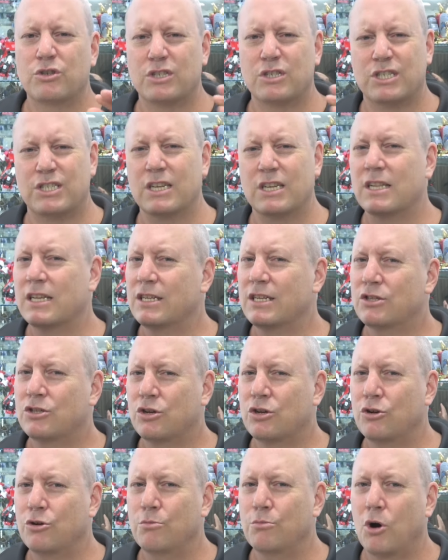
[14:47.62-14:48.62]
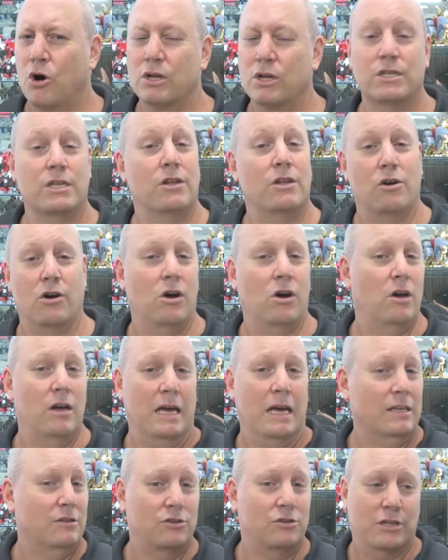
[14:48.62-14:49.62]
of still in 2 minds,
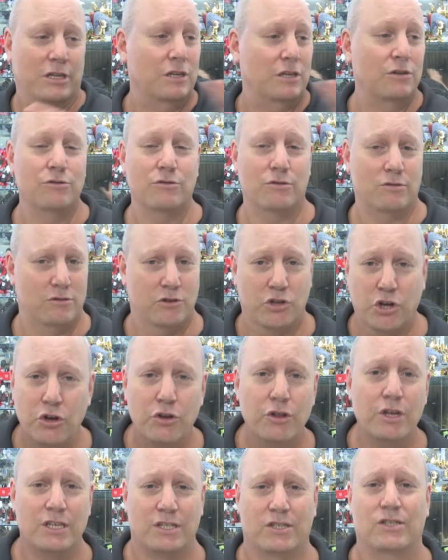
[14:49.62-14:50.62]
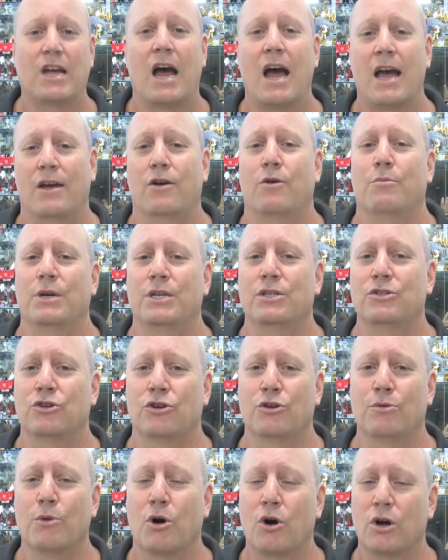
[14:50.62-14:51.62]
and till to this day I'm in
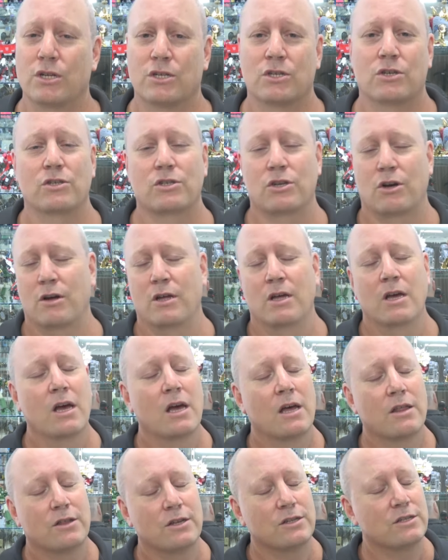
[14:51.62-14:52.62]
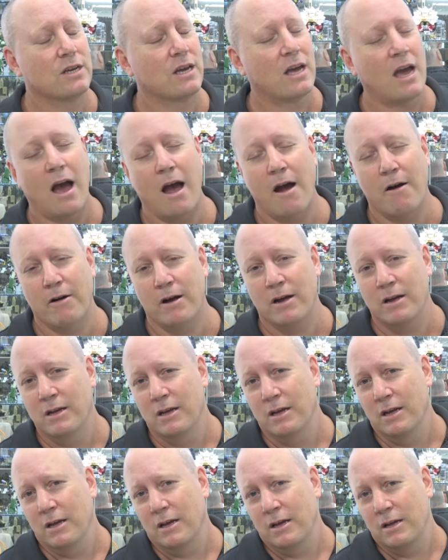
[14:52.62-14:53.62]
2 minds, because the Takara
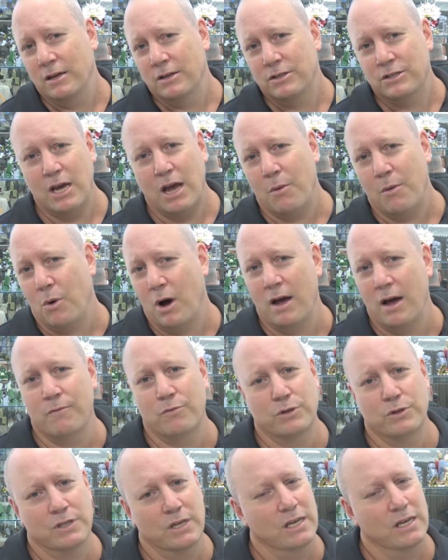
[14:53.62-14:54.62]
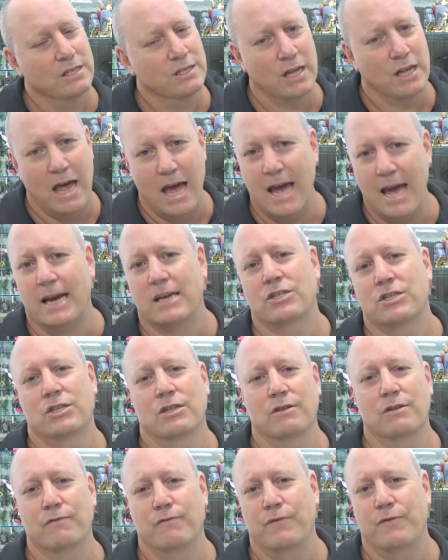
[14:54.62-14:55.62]
Soundwave is an
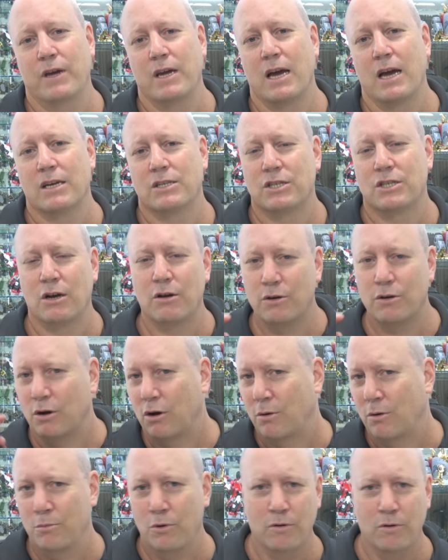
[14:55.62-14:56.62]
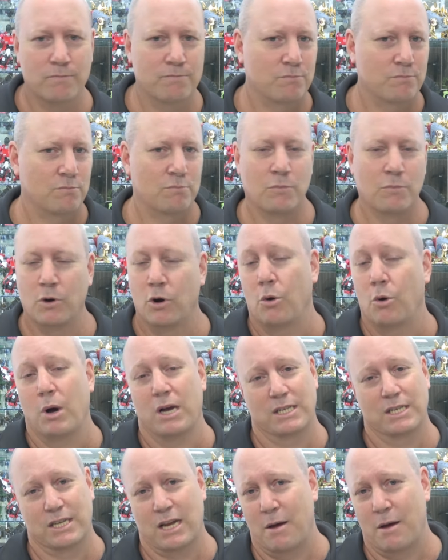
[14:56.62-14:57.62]
excellent figure, so I'm
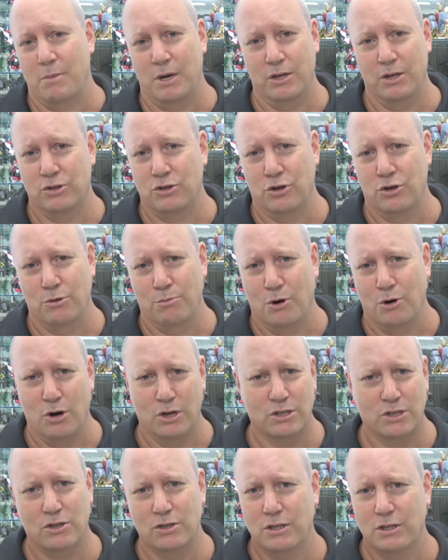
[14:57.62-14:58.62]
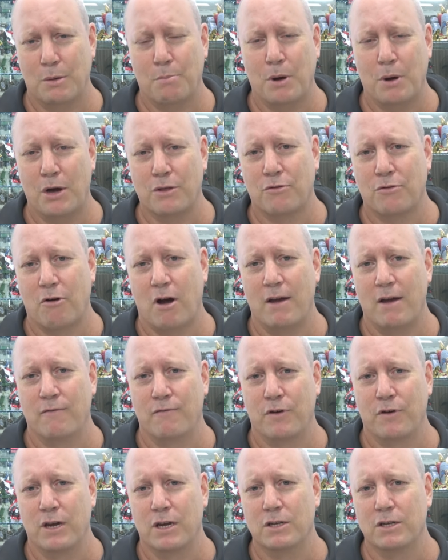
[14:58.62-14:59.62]
always going to be in 2 minds because they're both great
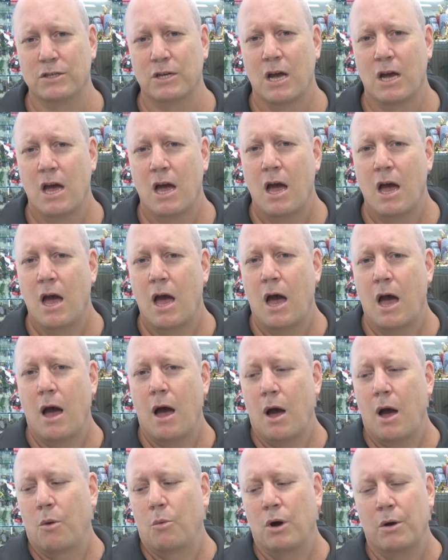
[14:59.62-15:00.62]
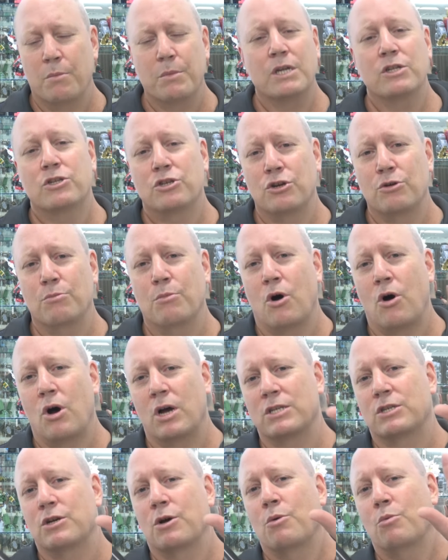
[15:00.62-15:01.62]
figures. Well, I'm in two
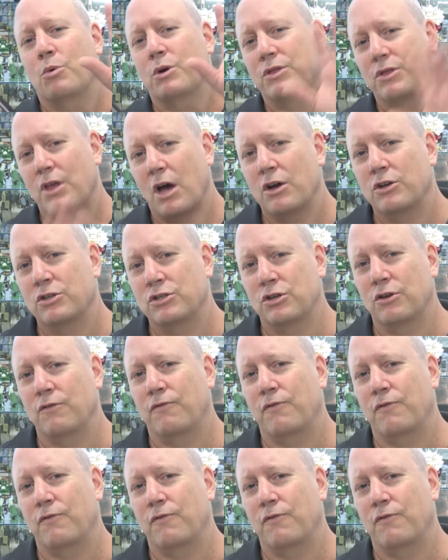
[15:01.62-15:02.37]
minds with those two